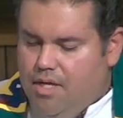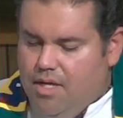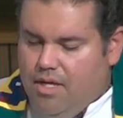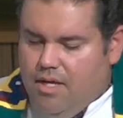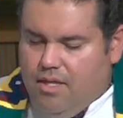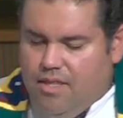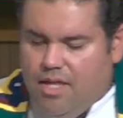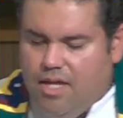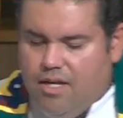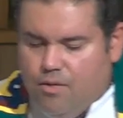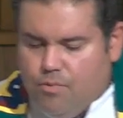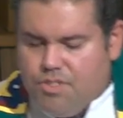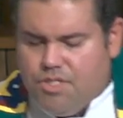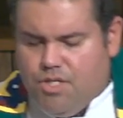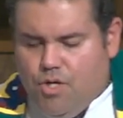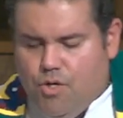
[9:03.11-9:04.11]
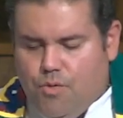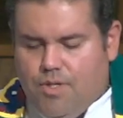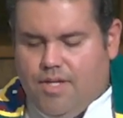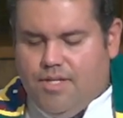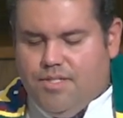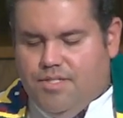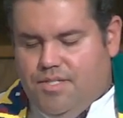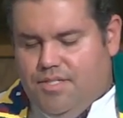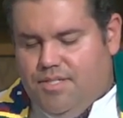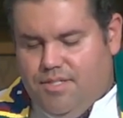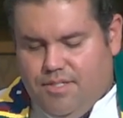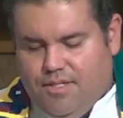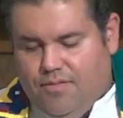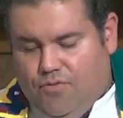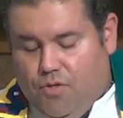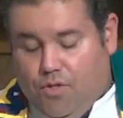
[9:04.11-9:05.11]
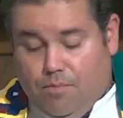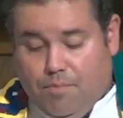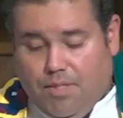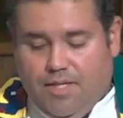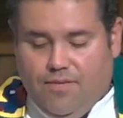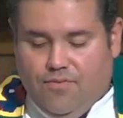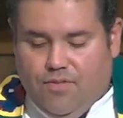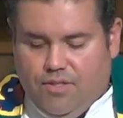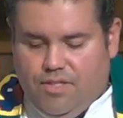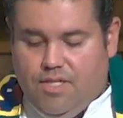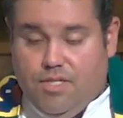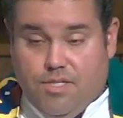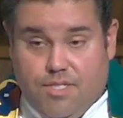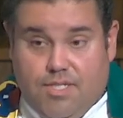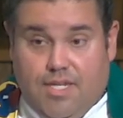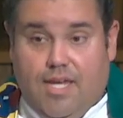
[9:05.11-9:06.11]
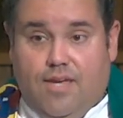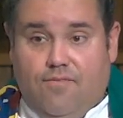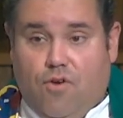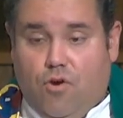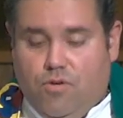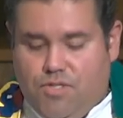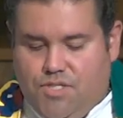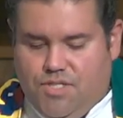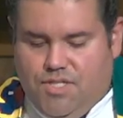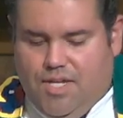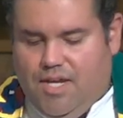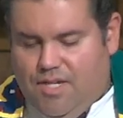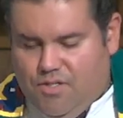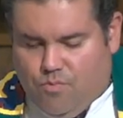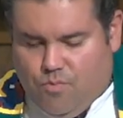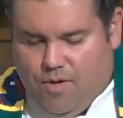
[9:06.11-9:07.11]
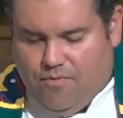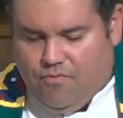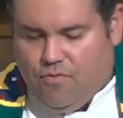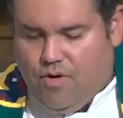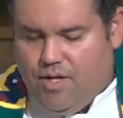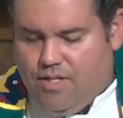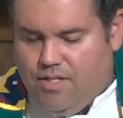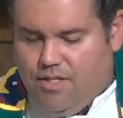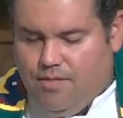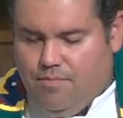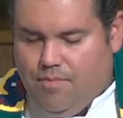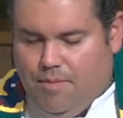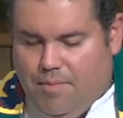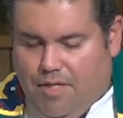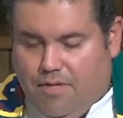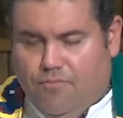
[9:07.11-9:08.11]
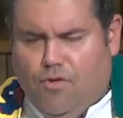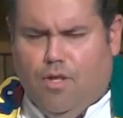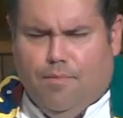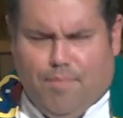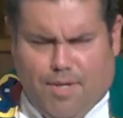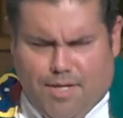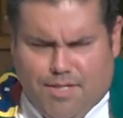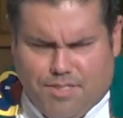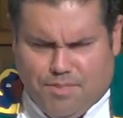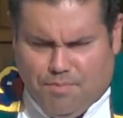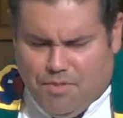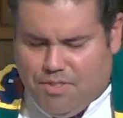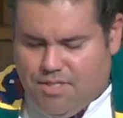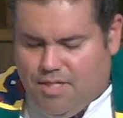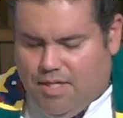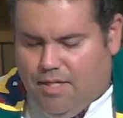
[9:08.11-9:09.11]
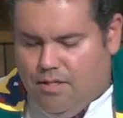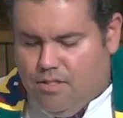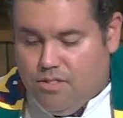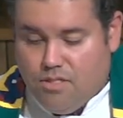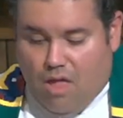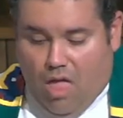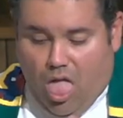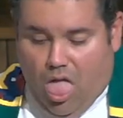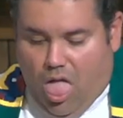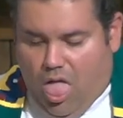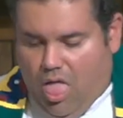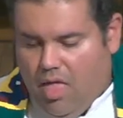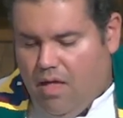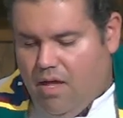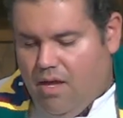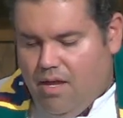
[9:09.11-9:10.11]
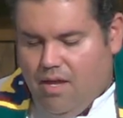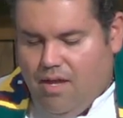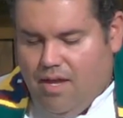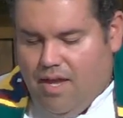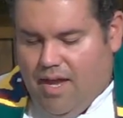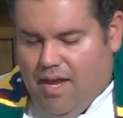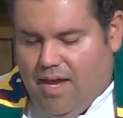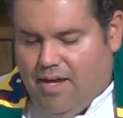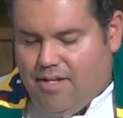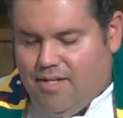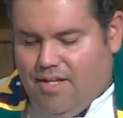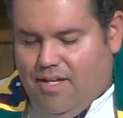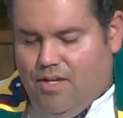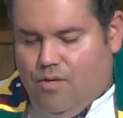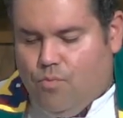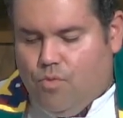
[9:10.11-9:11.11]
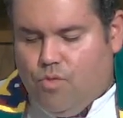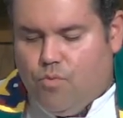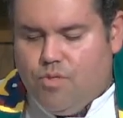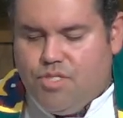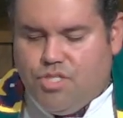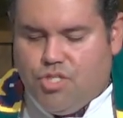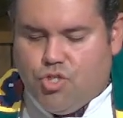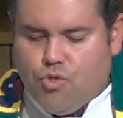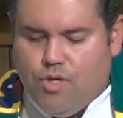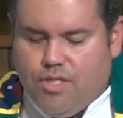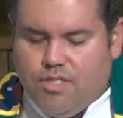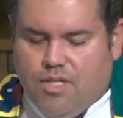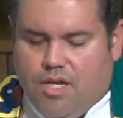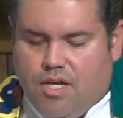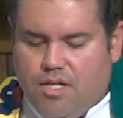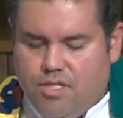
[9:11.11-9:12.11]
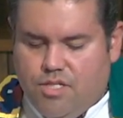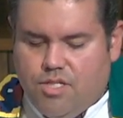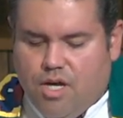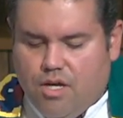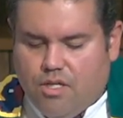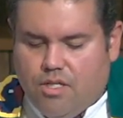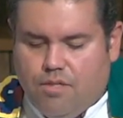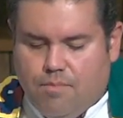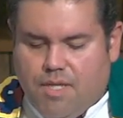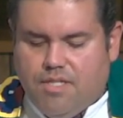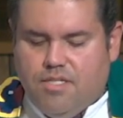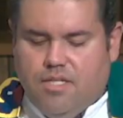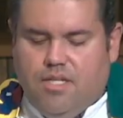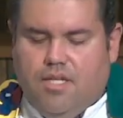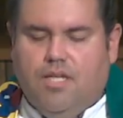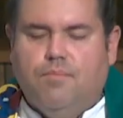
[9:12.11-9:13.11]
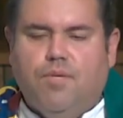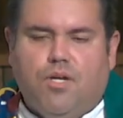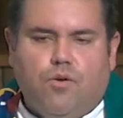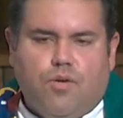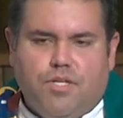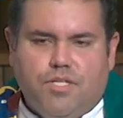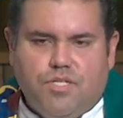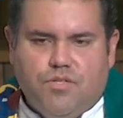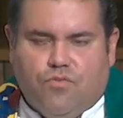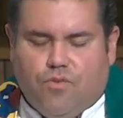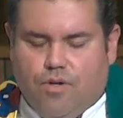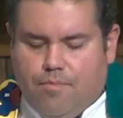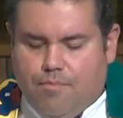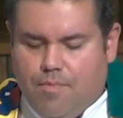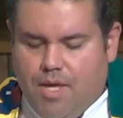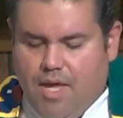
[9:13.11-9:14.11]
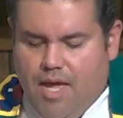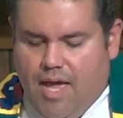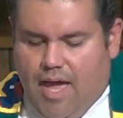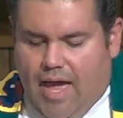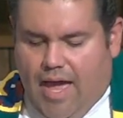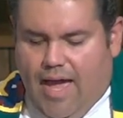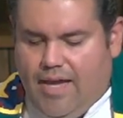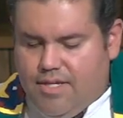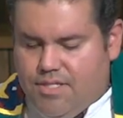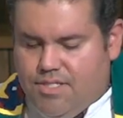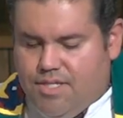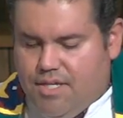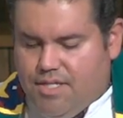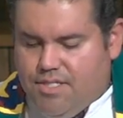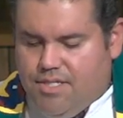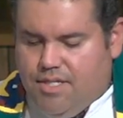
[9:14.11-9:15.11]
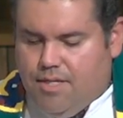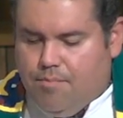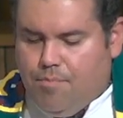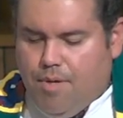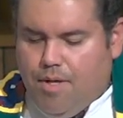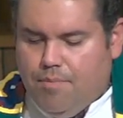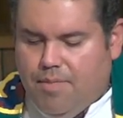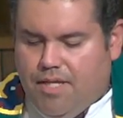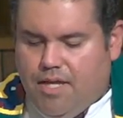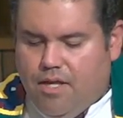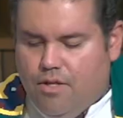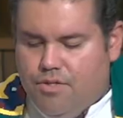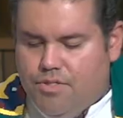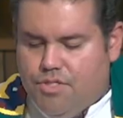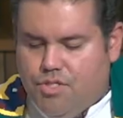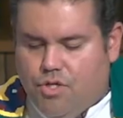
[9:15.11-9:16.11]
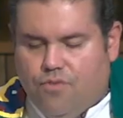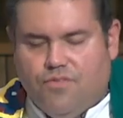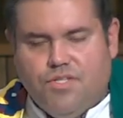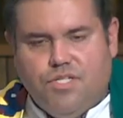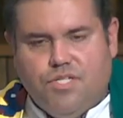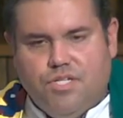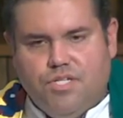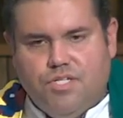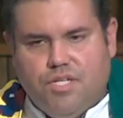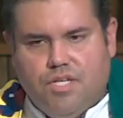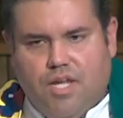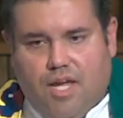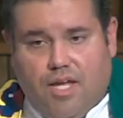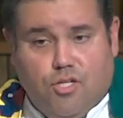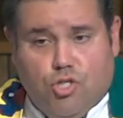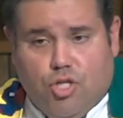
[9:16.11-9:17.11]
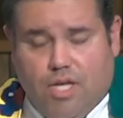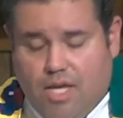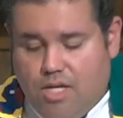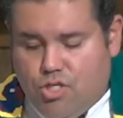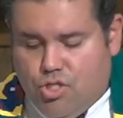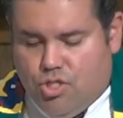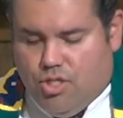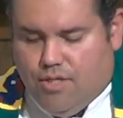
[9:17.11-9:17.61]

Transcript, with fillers: Then it was known as, if you can believe it, the Save Our State referendum. I mean, of all possible titles. And it would restrict undocumented immigrants from accessing public health services and education.